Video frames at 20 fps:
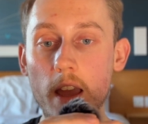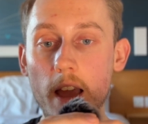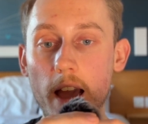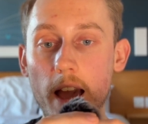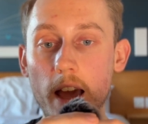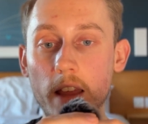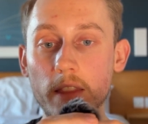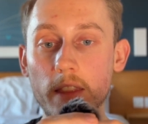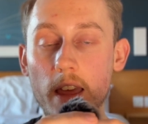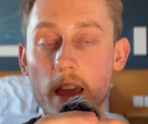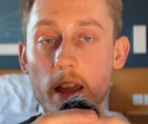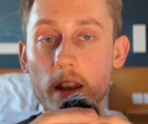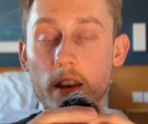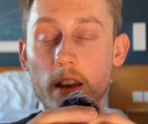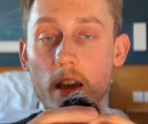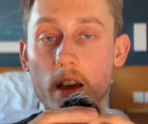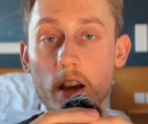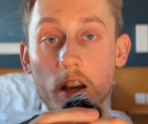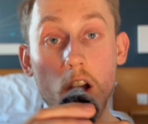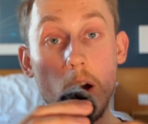and
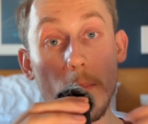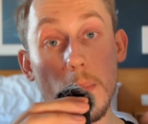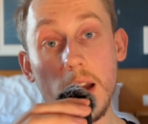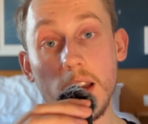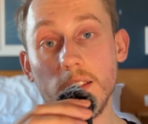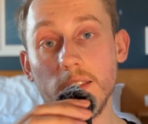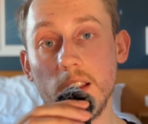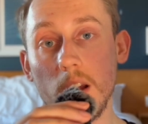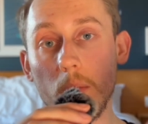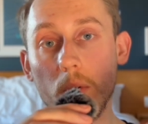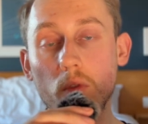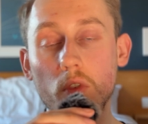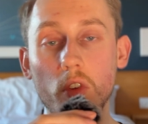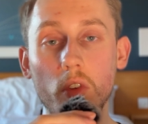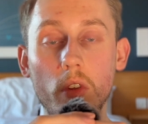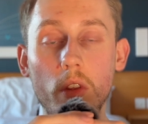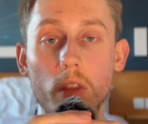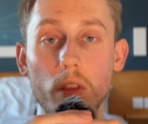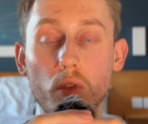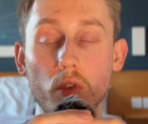then come back and tell me
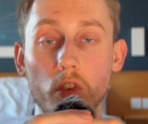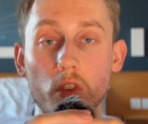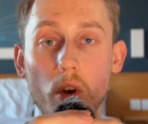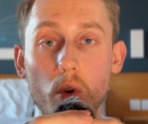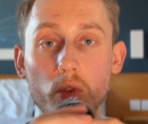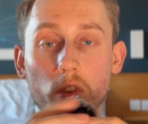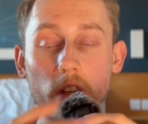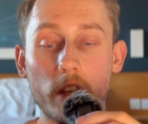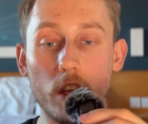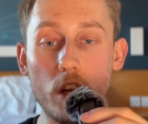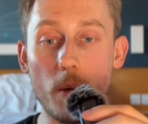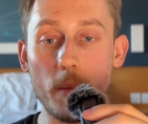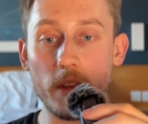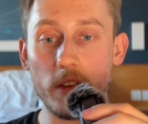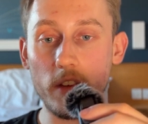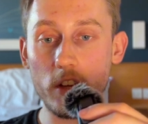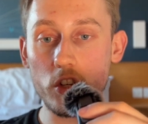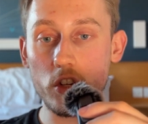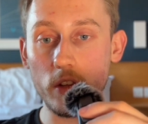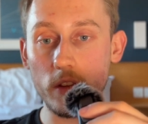the results in the comment
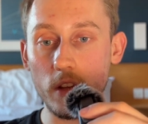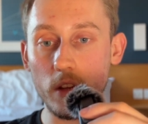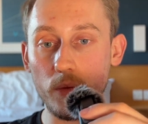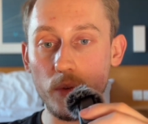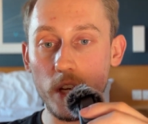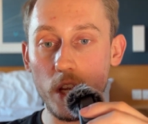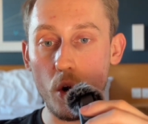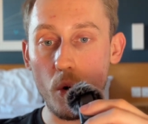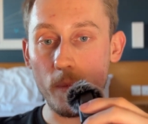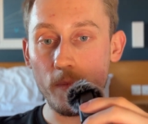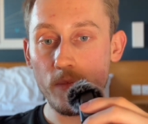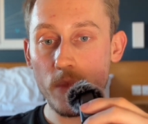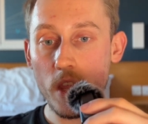section of this video.